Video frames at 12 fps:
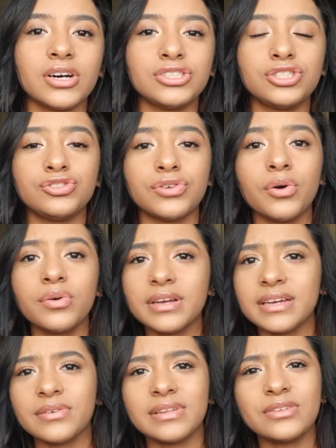a stroke
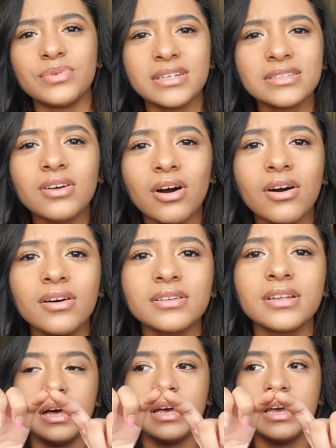is what it's called.